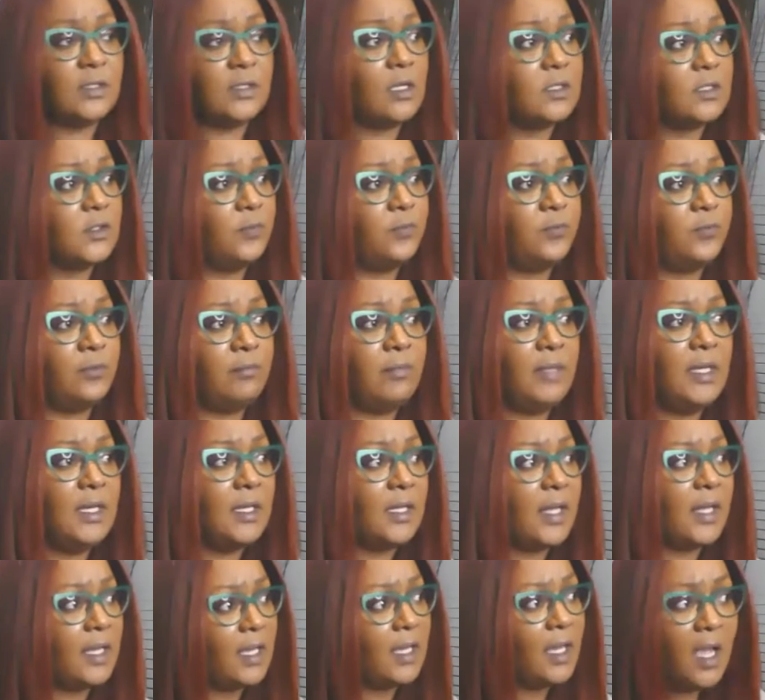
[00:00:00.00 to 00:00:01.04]
And also for
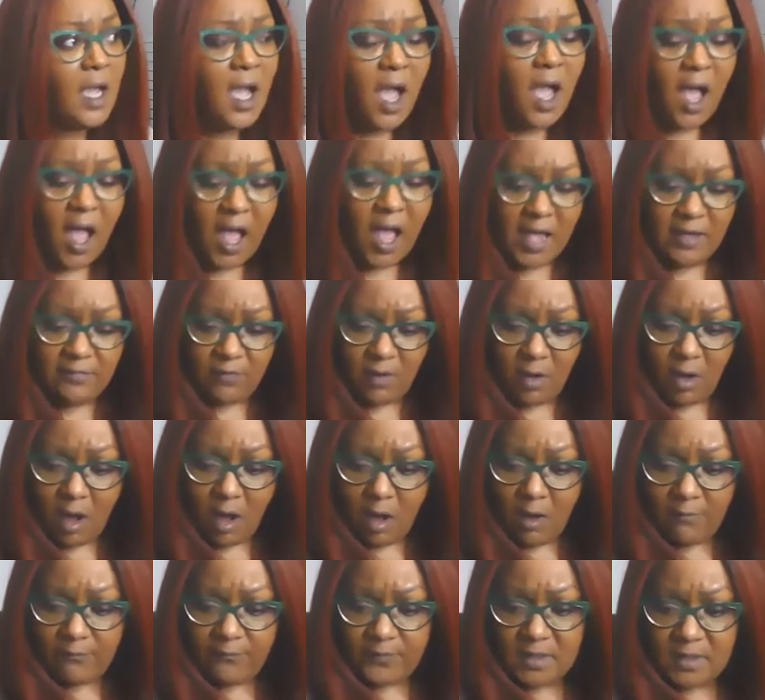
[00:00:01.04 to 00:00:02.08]
me, like I've
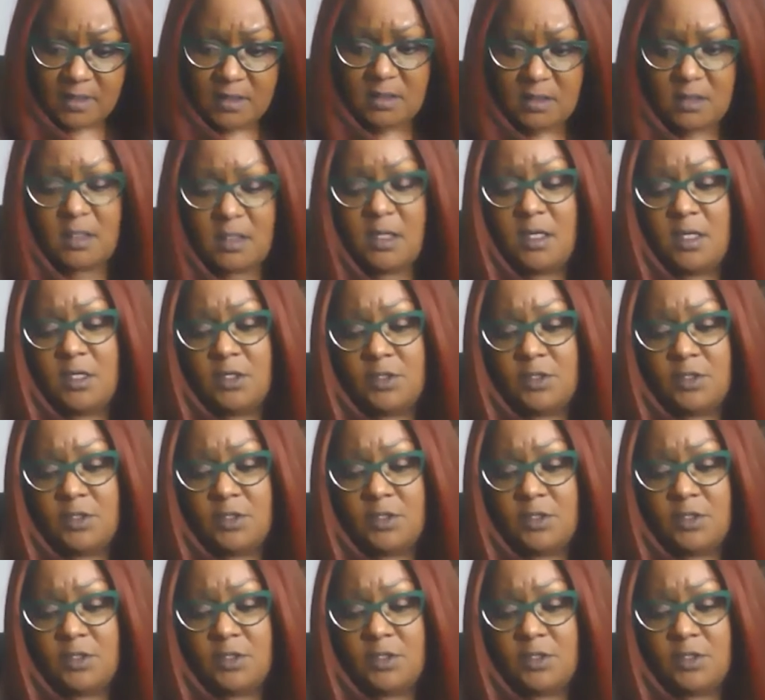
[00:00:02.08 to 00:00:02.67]
often